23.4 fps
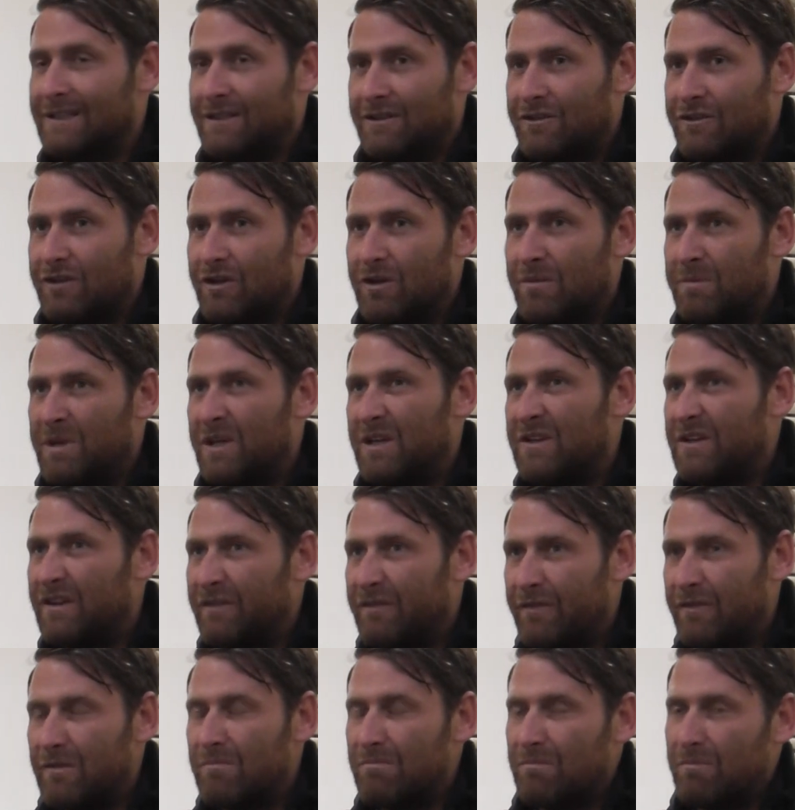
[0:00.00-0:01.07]
So it'll be a
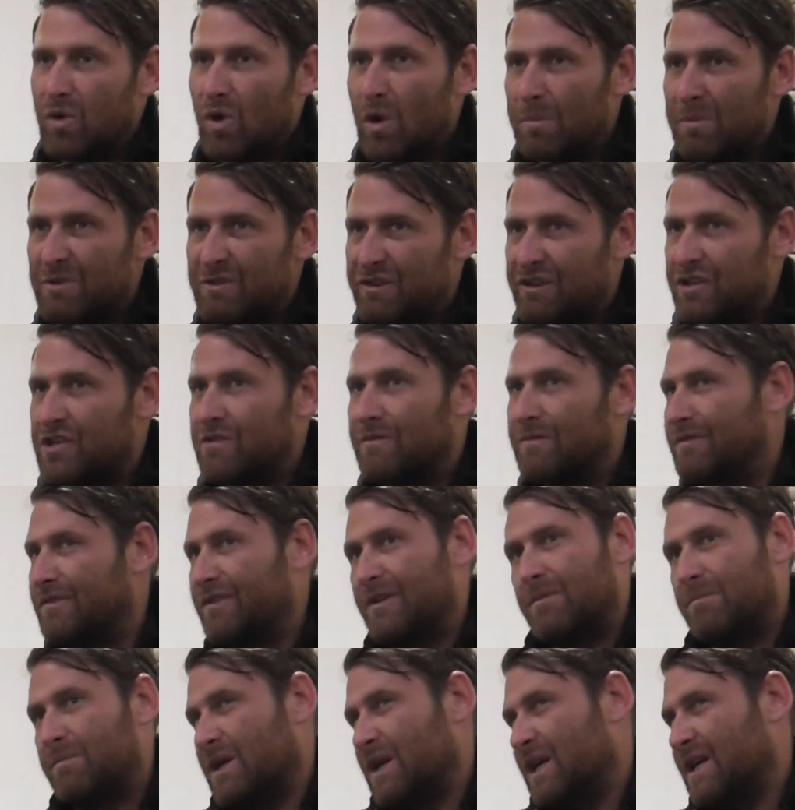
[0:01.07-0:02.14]
different proposition for
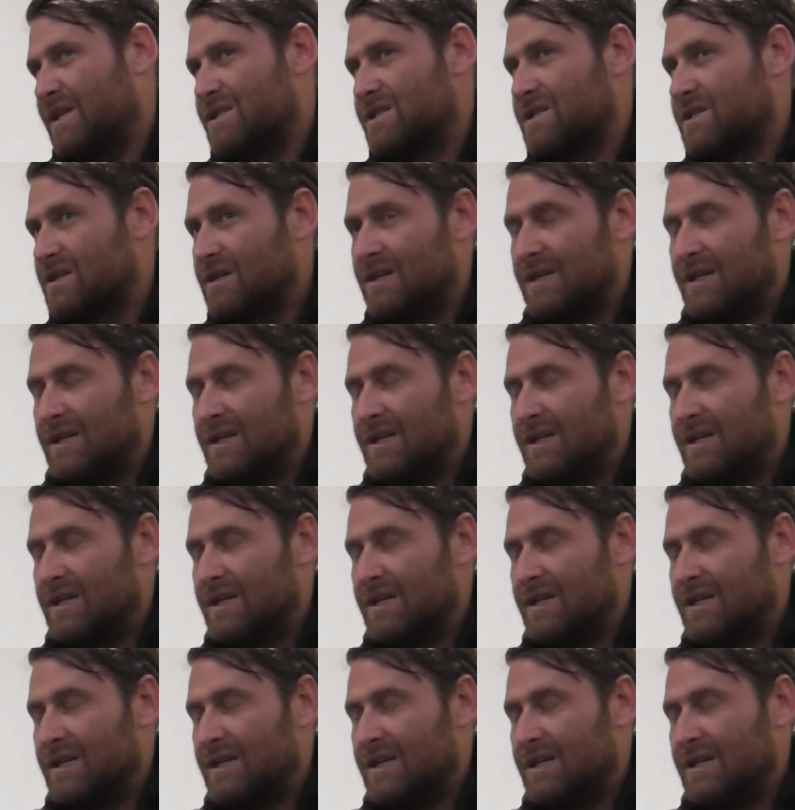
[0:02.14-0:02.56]
the players,